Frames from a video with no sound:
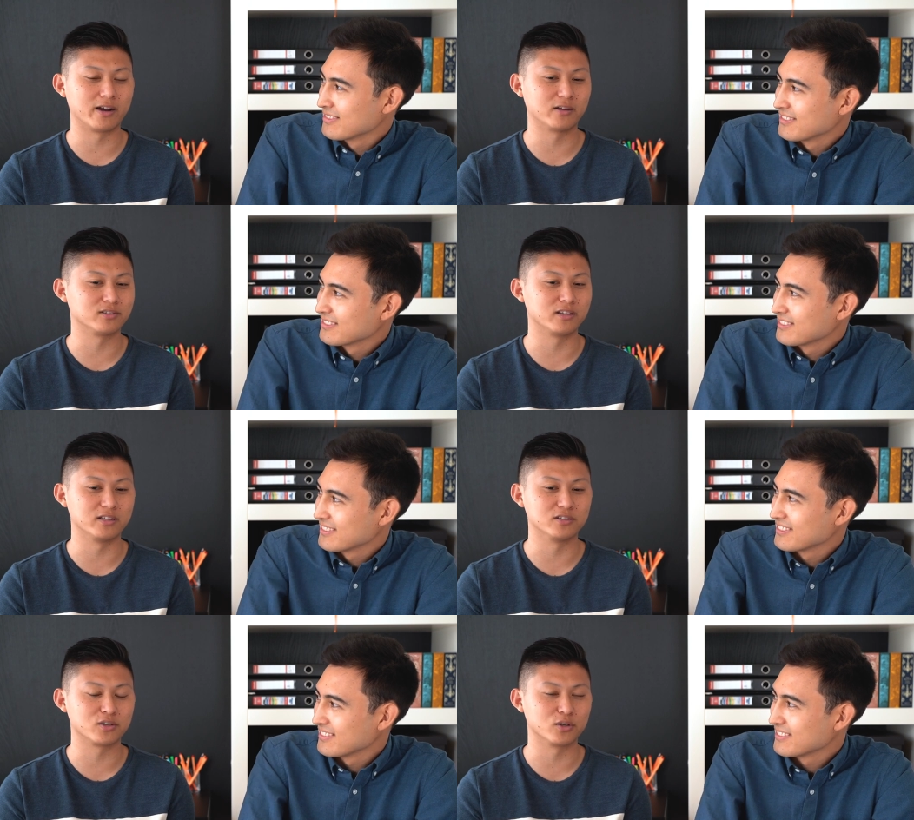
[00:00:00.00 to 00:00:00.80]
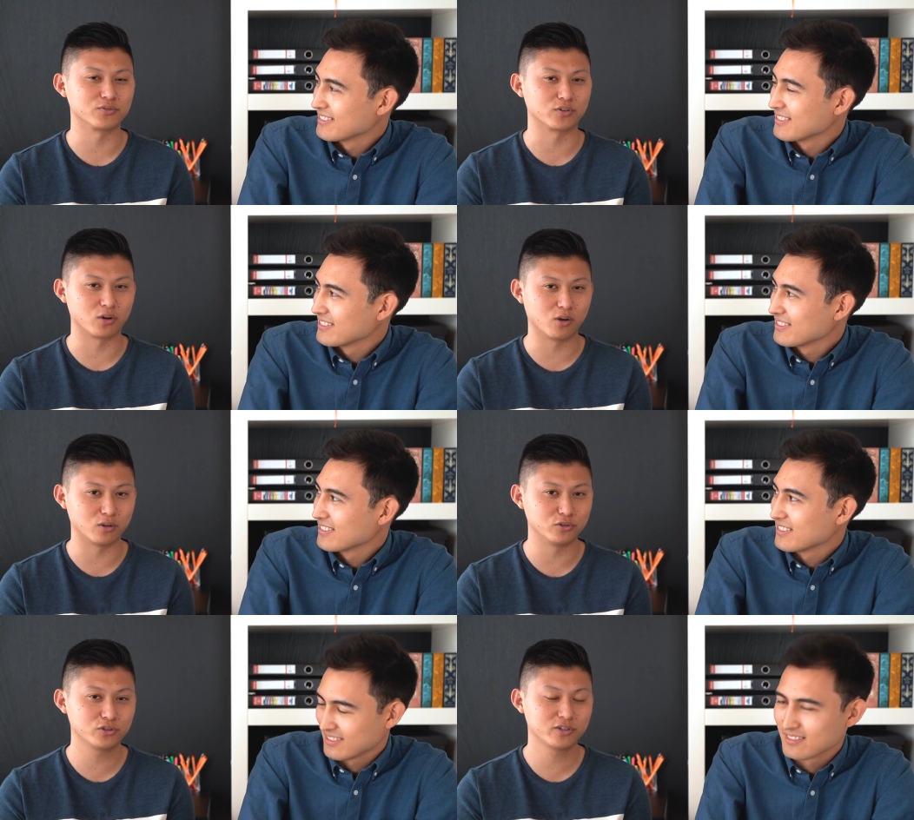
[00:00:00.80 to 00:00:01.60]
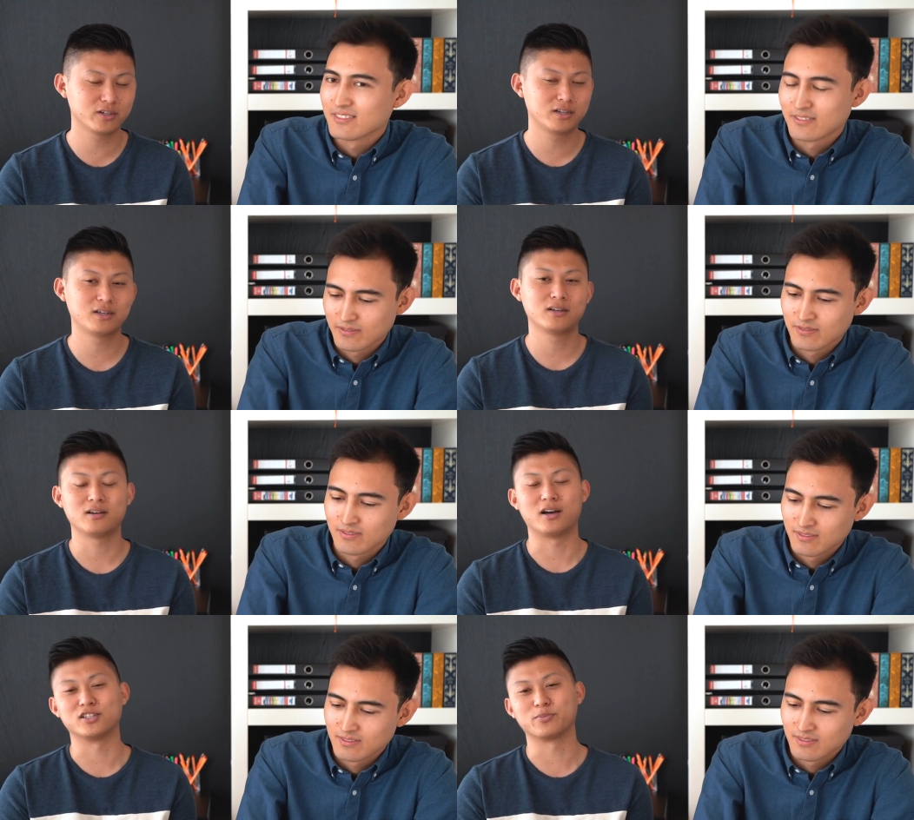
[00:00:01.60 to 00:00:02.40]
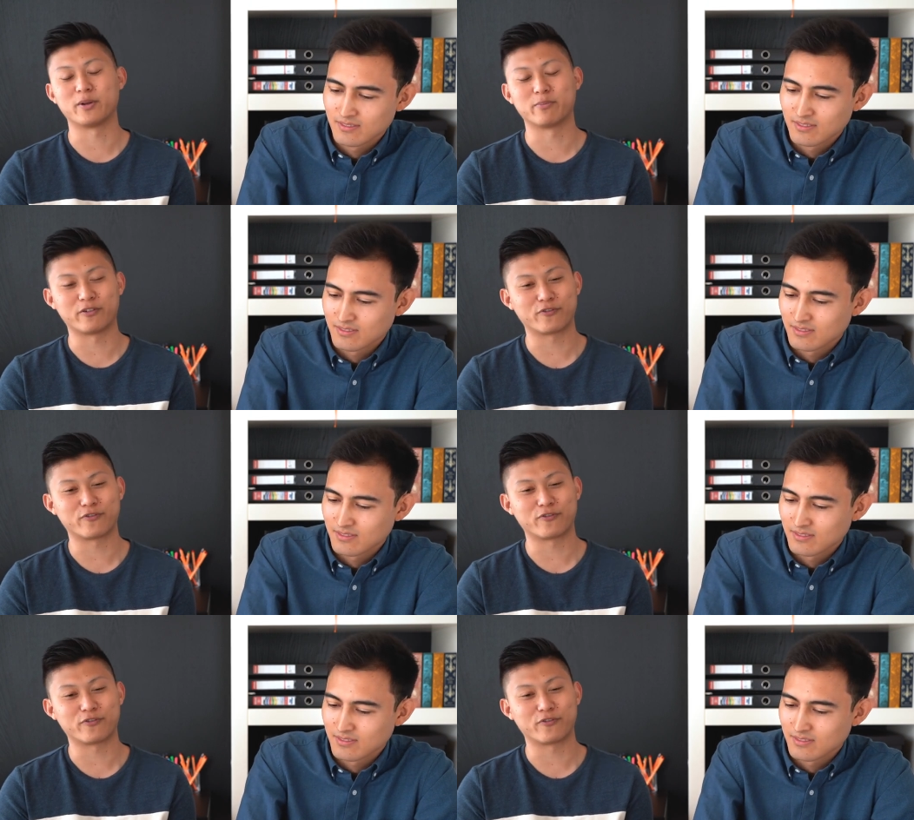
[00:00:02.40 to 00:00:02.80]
Speaker 1: it out to the East Coast for college. I spent my